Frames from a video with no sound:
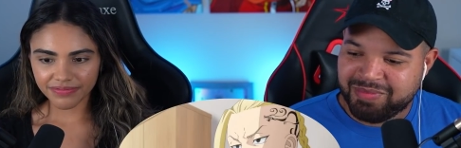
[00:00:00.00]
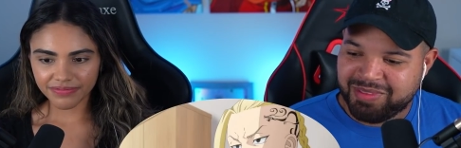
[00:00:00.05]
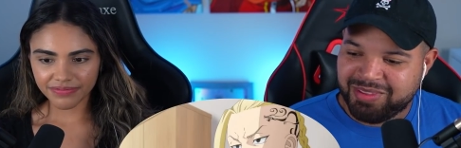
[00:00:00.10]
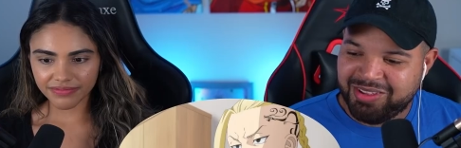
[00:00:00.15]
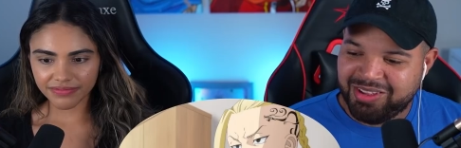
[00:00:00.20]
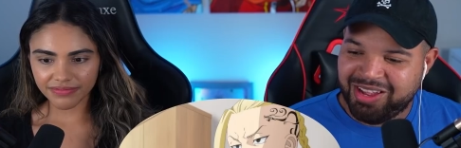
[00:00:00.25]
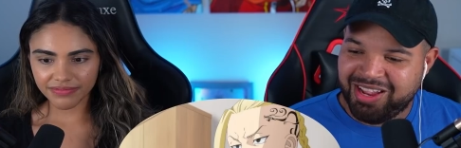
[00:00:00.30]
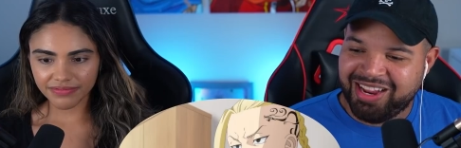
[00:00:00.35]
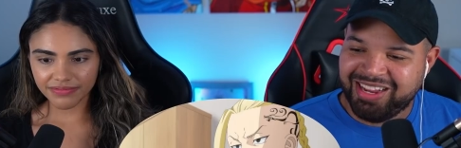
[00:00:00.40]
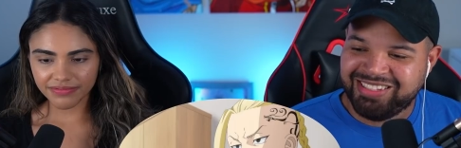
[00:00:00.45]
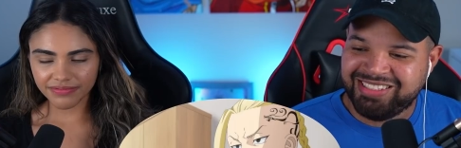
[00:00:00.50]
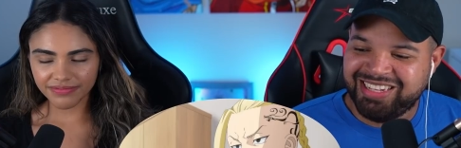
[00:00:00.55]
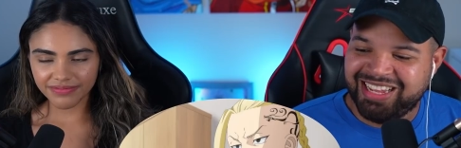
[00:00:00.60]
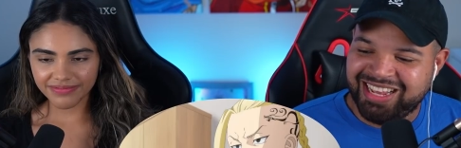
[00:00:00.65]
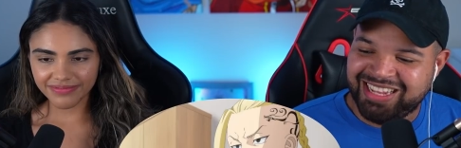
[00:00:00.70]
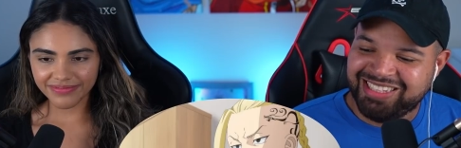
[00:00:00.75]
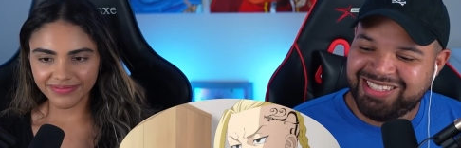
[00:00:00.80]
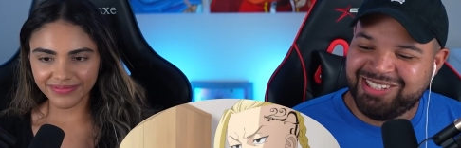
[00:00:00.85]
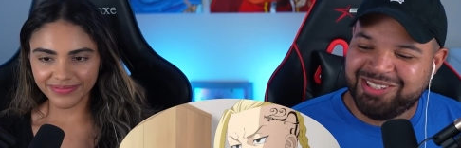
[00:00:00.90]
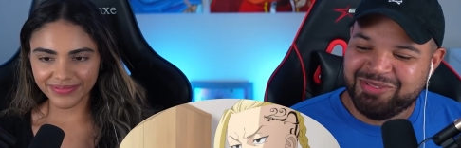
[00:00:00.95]
Speaker 1: Your head's
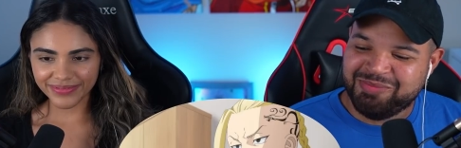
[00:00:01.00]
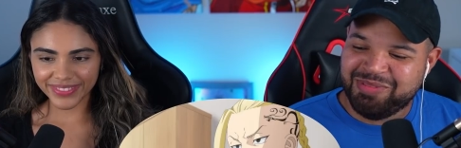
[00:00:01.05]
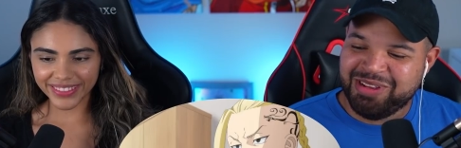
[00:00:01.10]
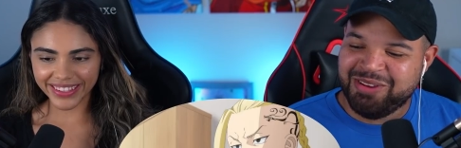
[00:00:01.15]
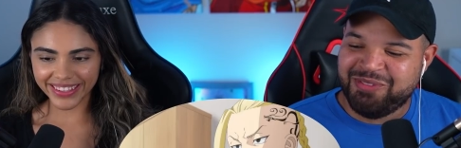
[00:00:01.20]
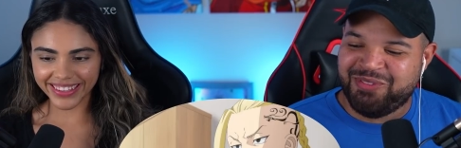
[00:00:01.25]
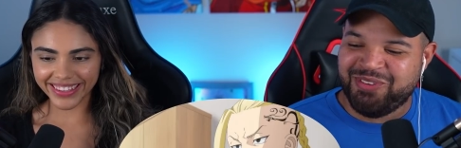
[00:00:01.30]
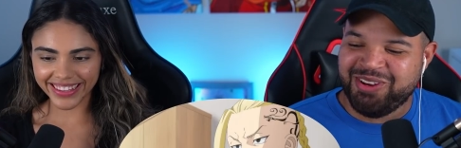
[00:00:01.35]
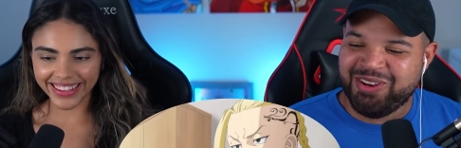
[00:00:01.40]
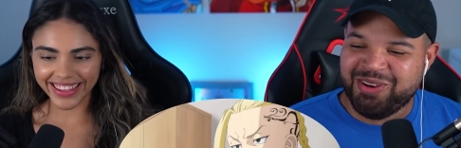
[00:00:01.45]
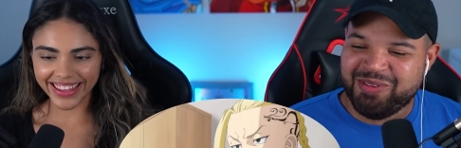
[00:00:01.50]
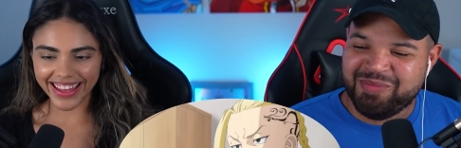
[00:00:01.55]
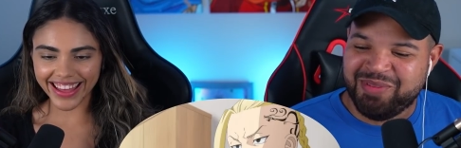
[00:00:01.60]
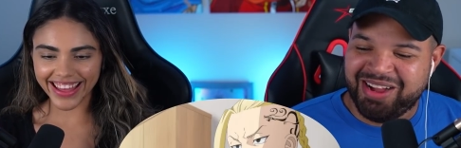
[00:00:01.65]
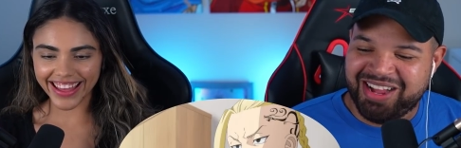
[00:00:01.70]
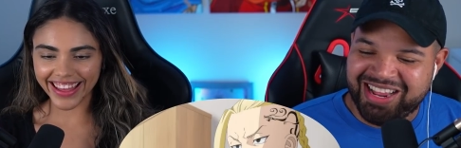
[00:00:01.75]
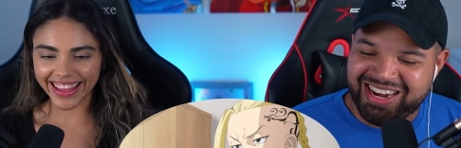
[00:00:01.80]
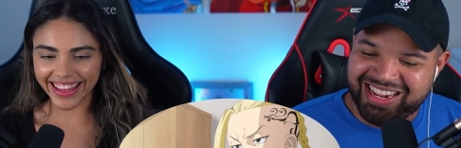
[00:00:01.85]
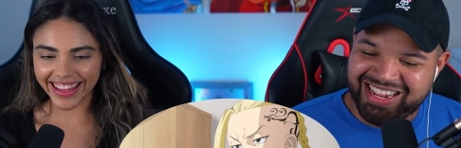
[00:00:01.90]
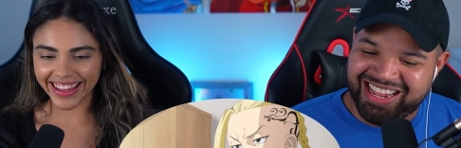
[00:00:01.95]
getting too big for your
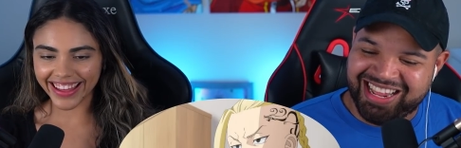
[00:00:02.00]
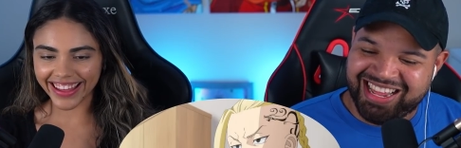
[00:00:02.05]
body.